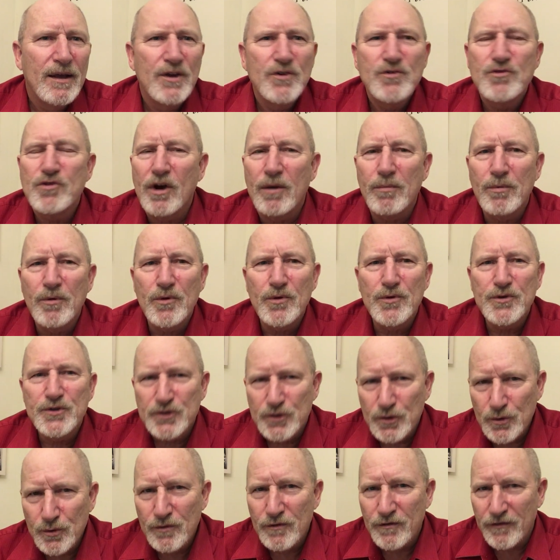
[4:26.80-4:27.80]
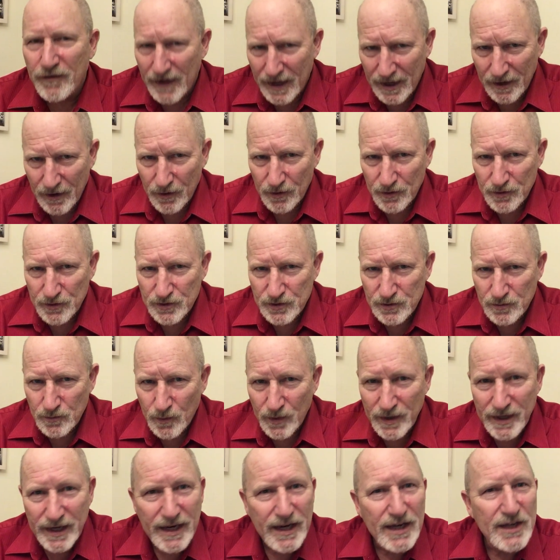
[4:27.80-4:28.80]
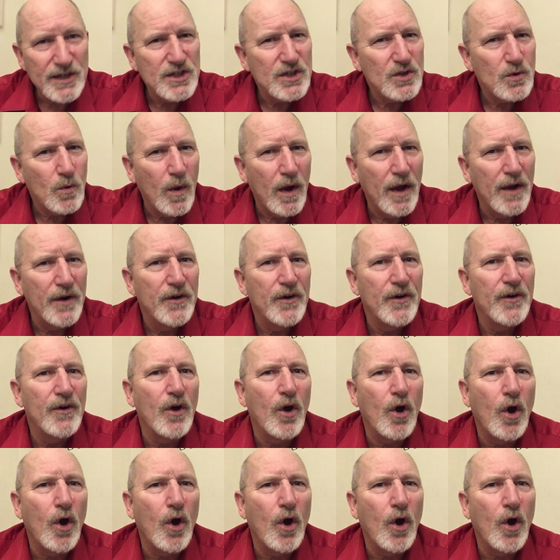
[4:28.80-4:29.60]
Trouble soon follows when he has squandered